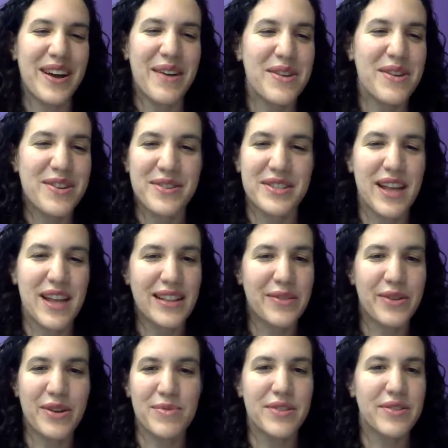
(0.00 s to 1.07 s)
I want to do exactly
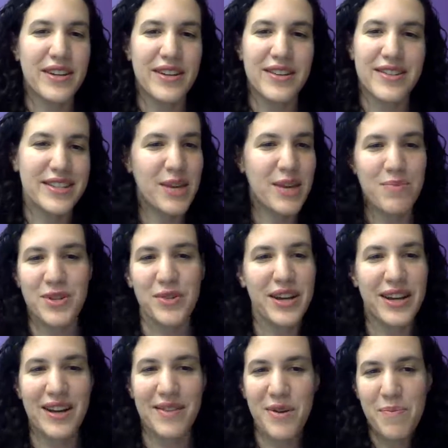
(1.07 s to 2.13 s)
what I'm doing. Just keep doing
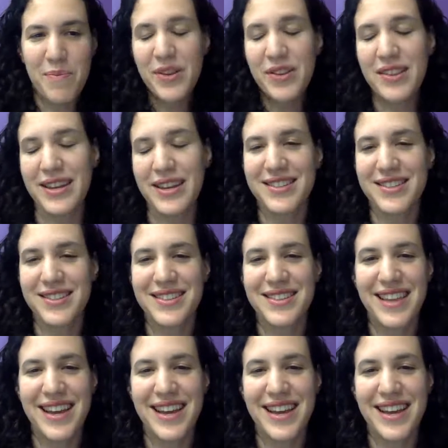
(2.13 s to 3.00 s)
it. I want to build things.